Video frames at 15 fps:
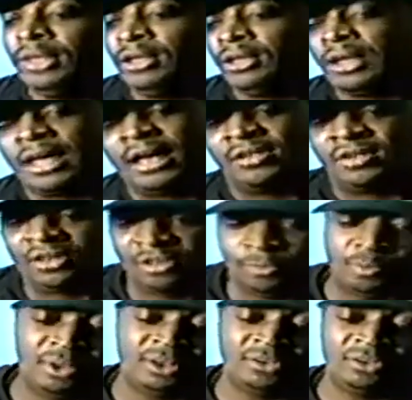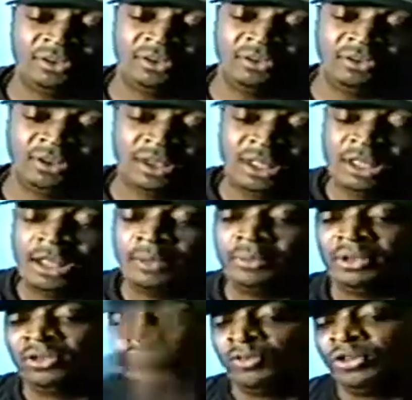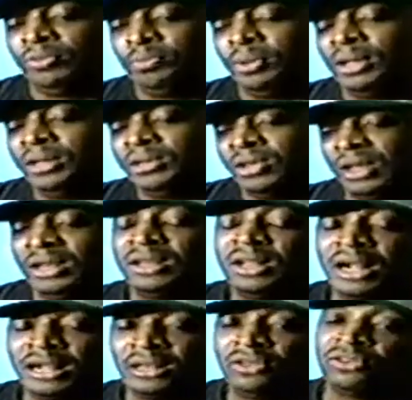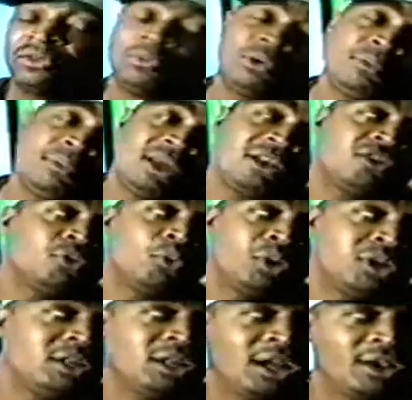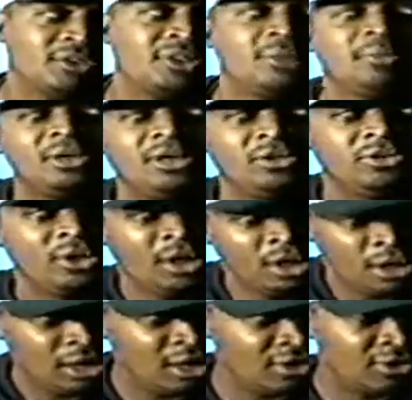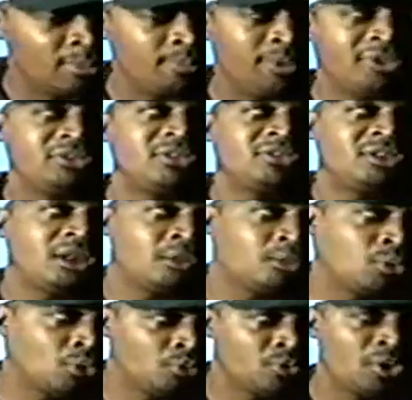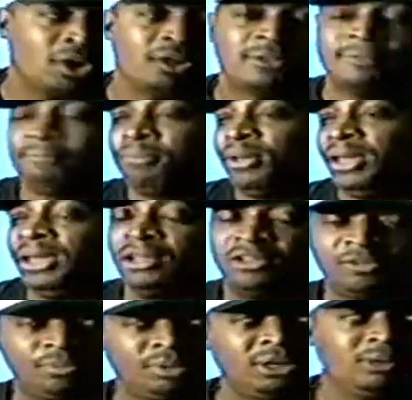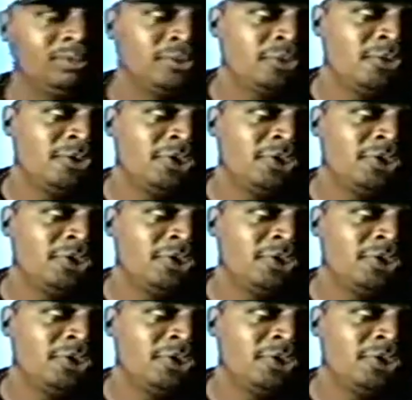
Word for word: It has expenses. That means if we spend $10 and we make $20, that means it's a business that will run and pay its people.